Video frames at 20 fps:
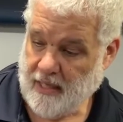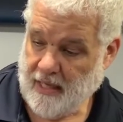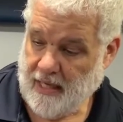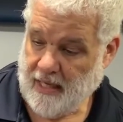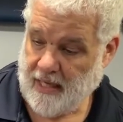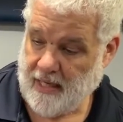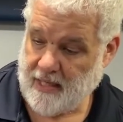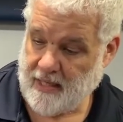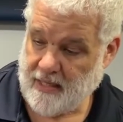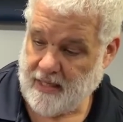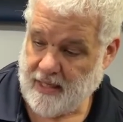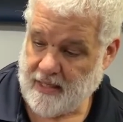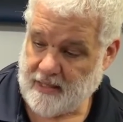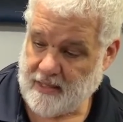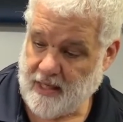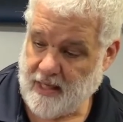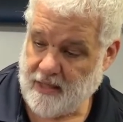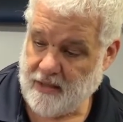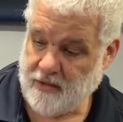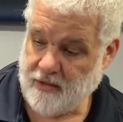and connect
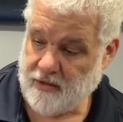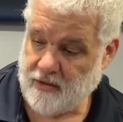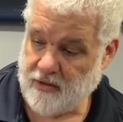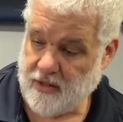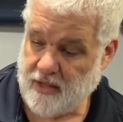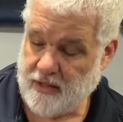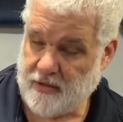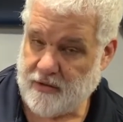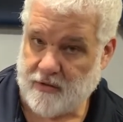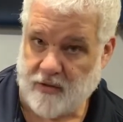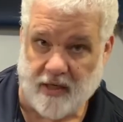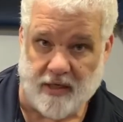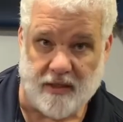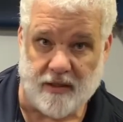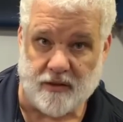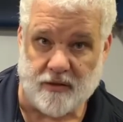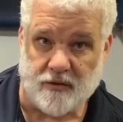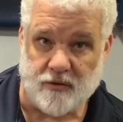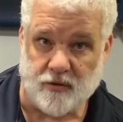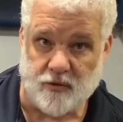onto your
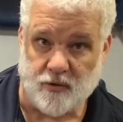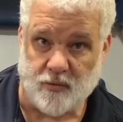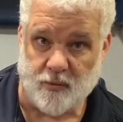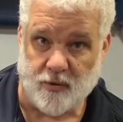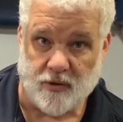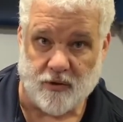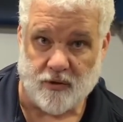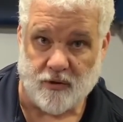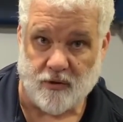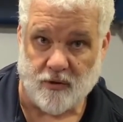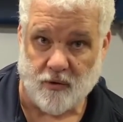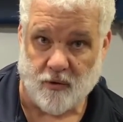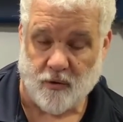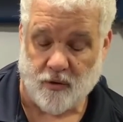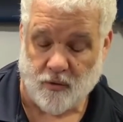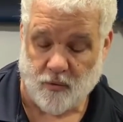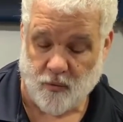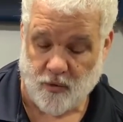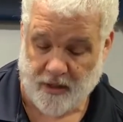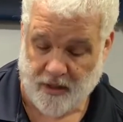endotracheal tube
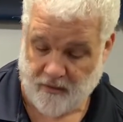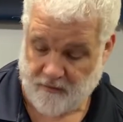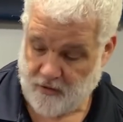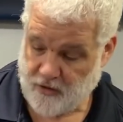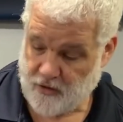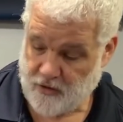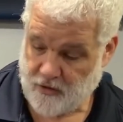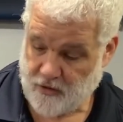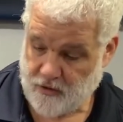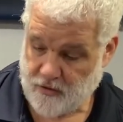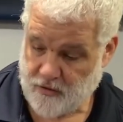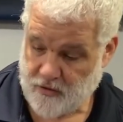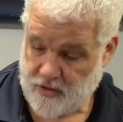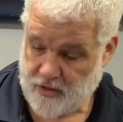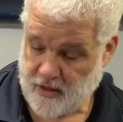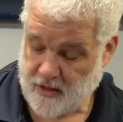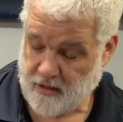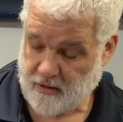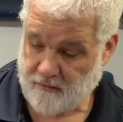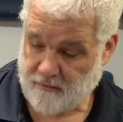or whatever you're
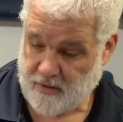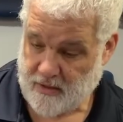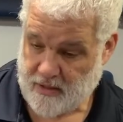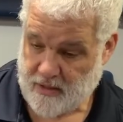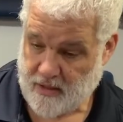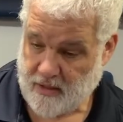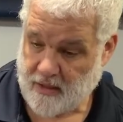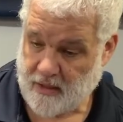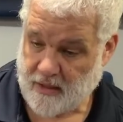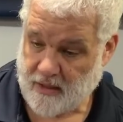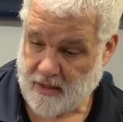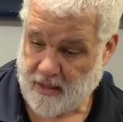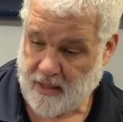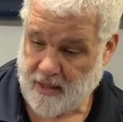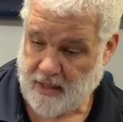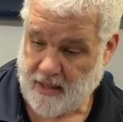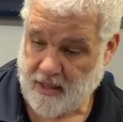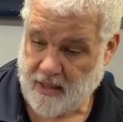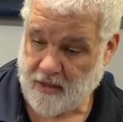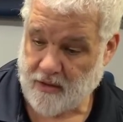using, if it's a
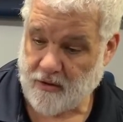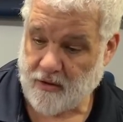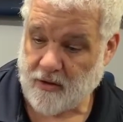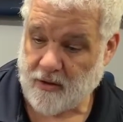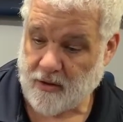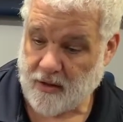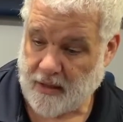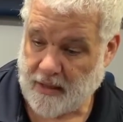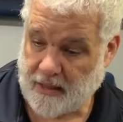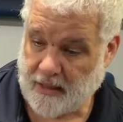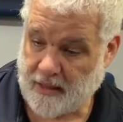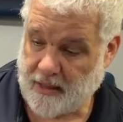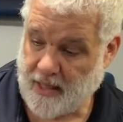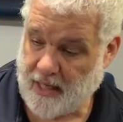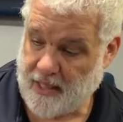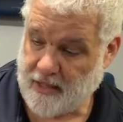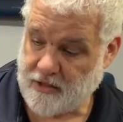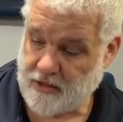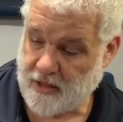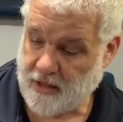King or
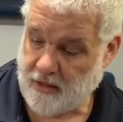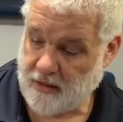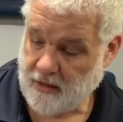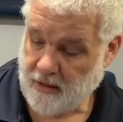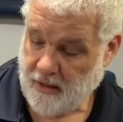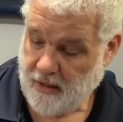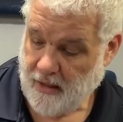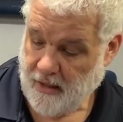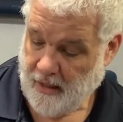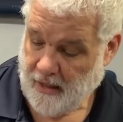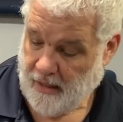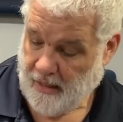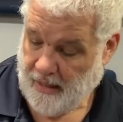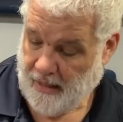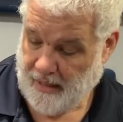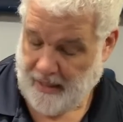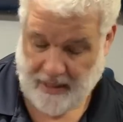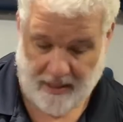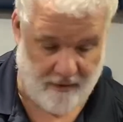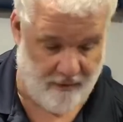iGel.
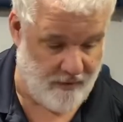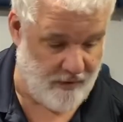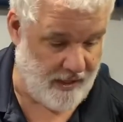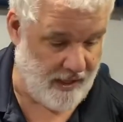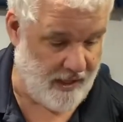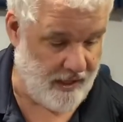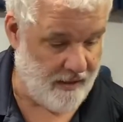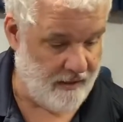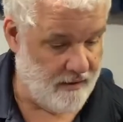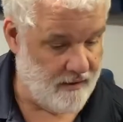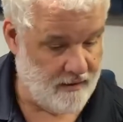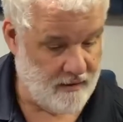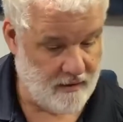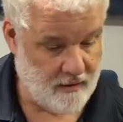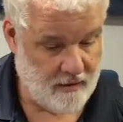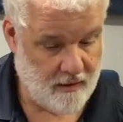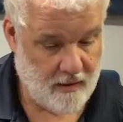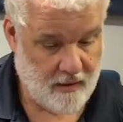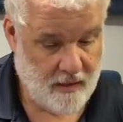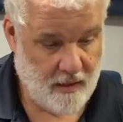And then
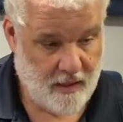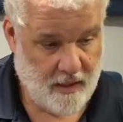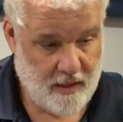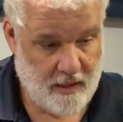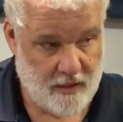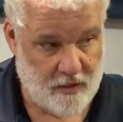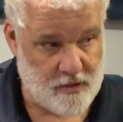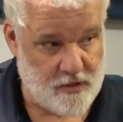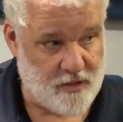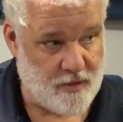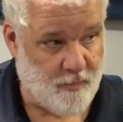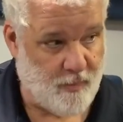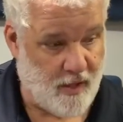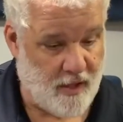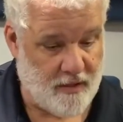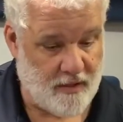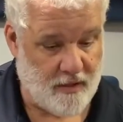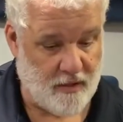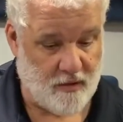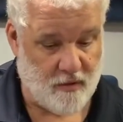here's the
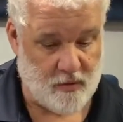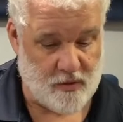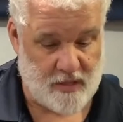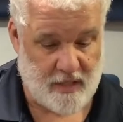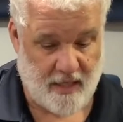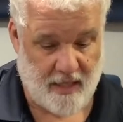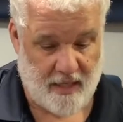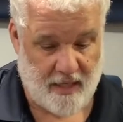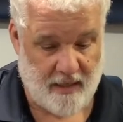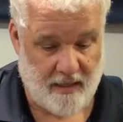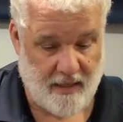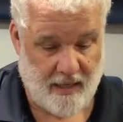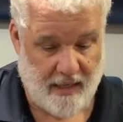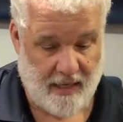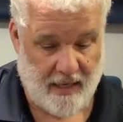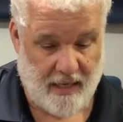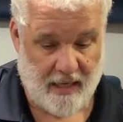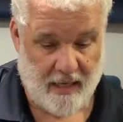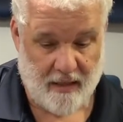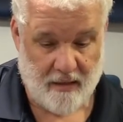part that goes ahead
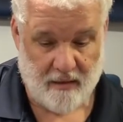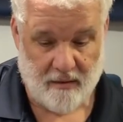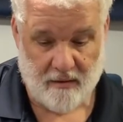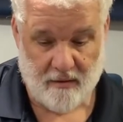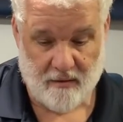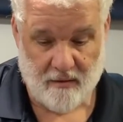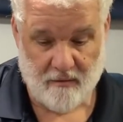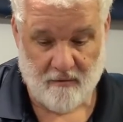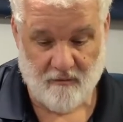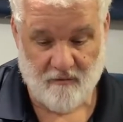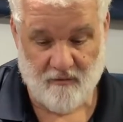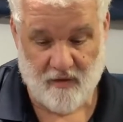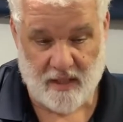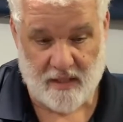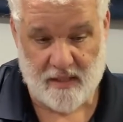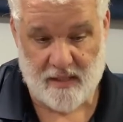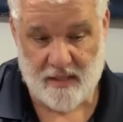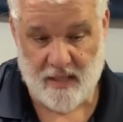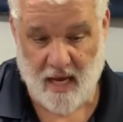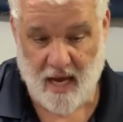and
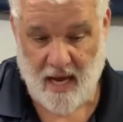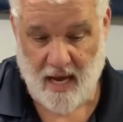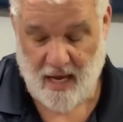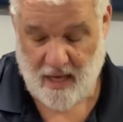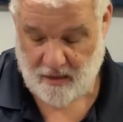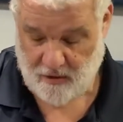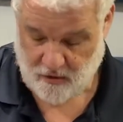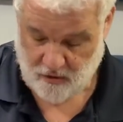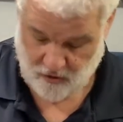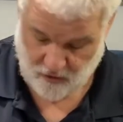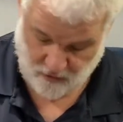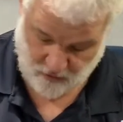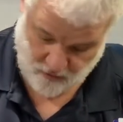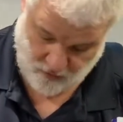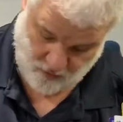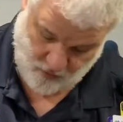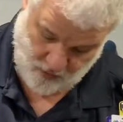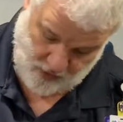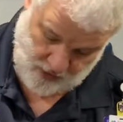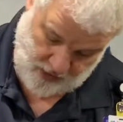fits
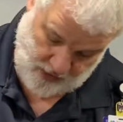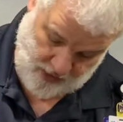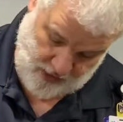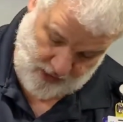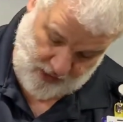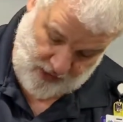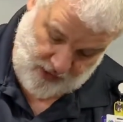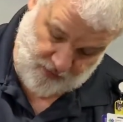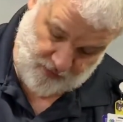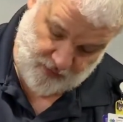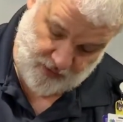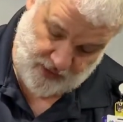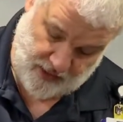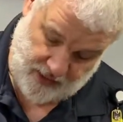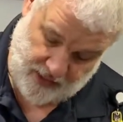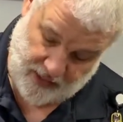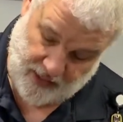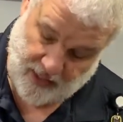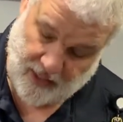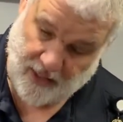onto
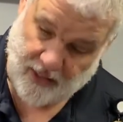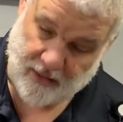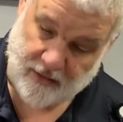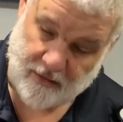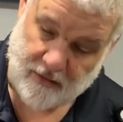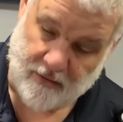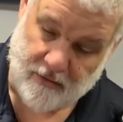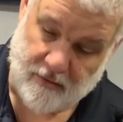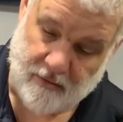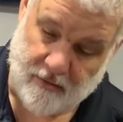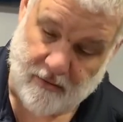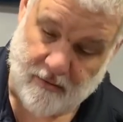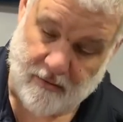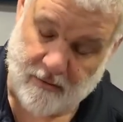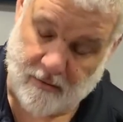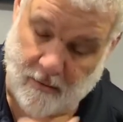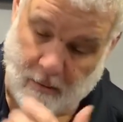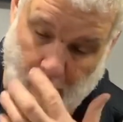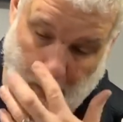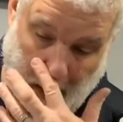the
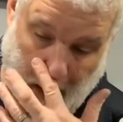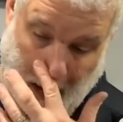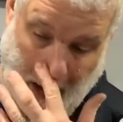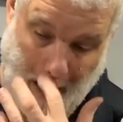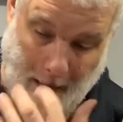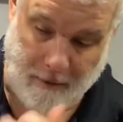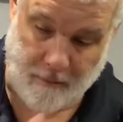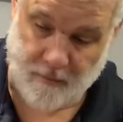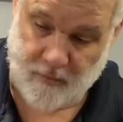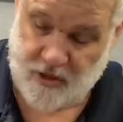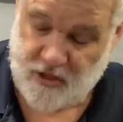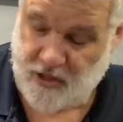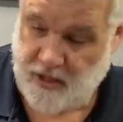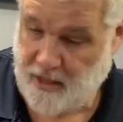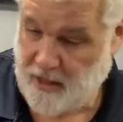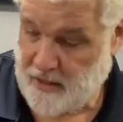machine